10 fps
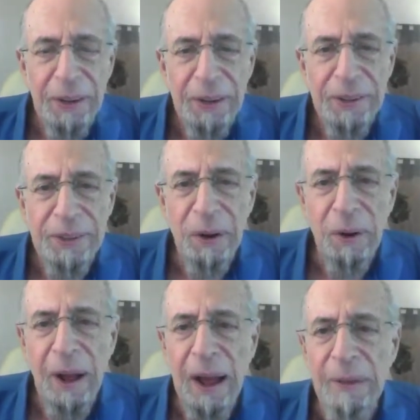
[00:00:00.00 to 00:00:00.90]

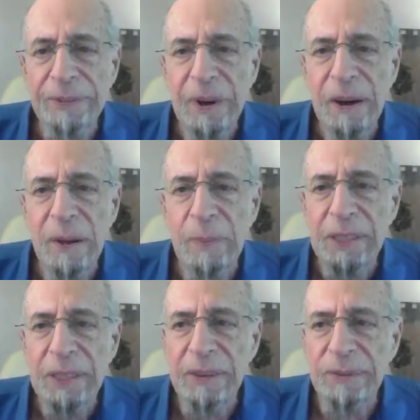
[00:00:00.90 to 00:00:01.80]
So I'm very
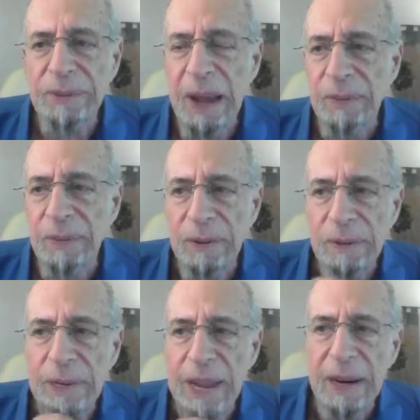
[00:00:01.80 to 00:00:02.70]
much in favor of
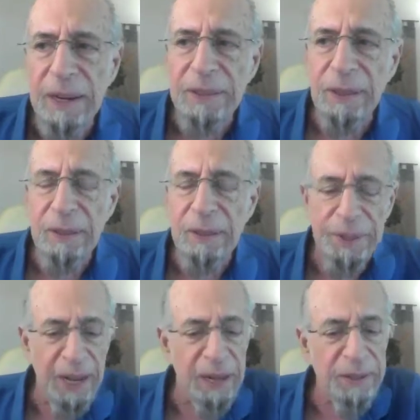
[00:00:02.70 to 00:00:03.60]
creating
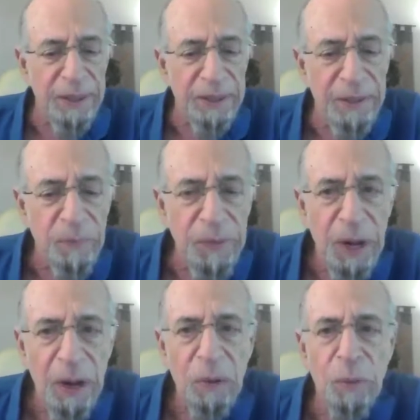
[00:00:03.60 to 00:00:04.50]
circumstances
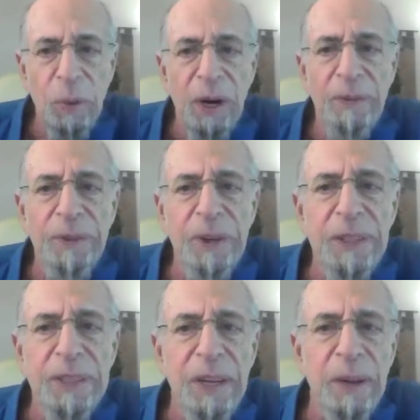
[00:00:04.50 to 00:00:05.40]
where
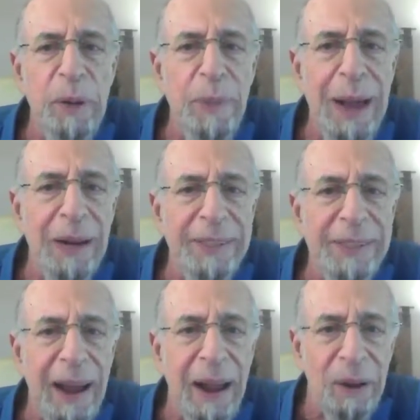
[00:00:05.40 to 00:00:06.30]
fears can be
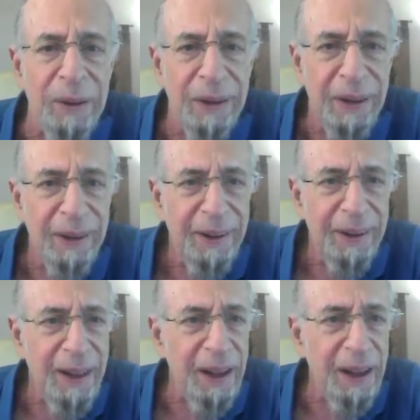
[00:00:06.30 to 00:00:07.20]
balanced out
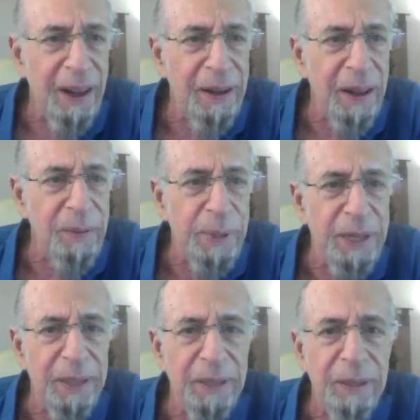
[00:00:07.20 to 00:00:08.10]
and
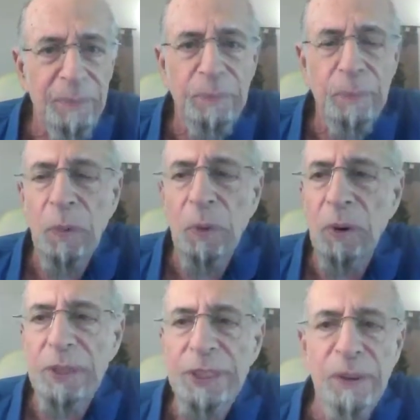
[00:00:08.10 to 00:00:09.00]
be
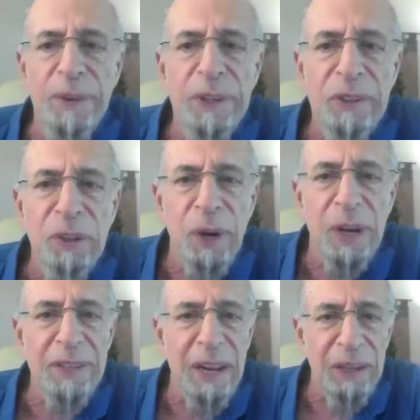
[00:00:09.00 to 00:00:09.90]
more servants to
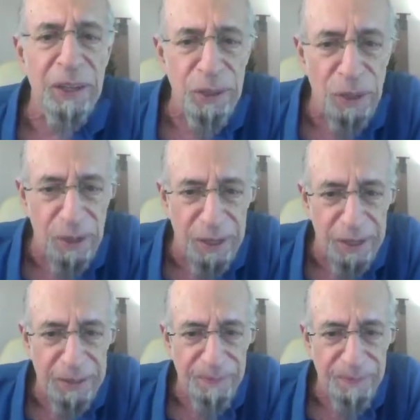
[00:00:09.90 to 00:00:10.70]
us than controllers.